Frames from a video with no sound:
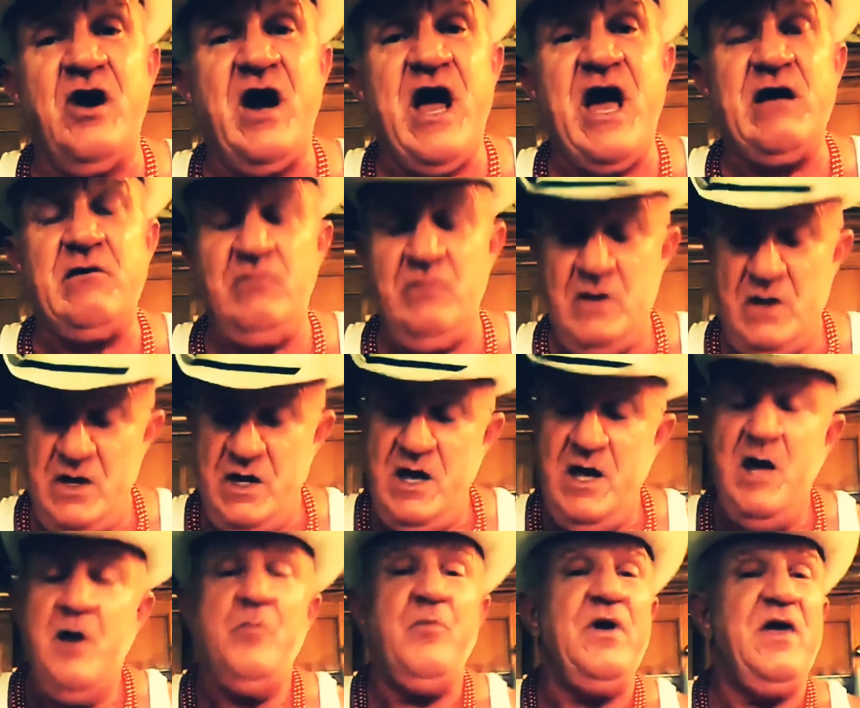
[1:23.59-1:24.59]
crack.
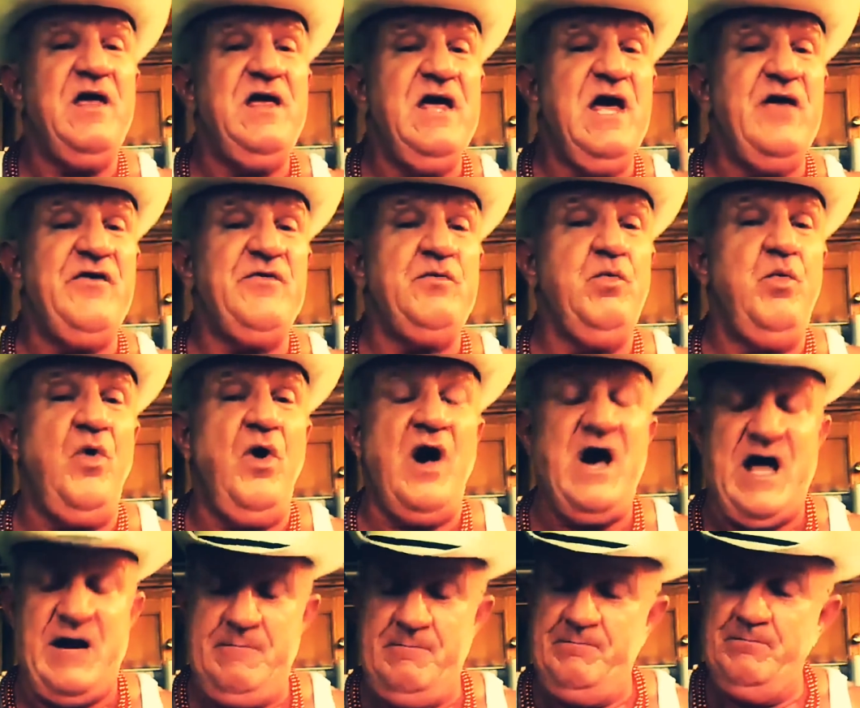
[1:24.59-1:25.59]
But guess
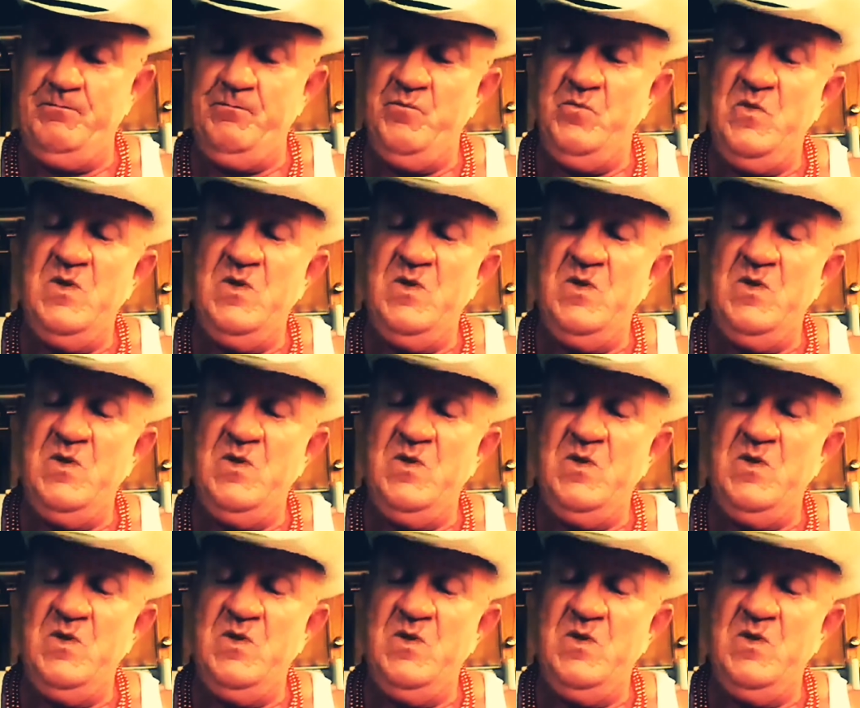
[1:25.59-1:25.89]
what?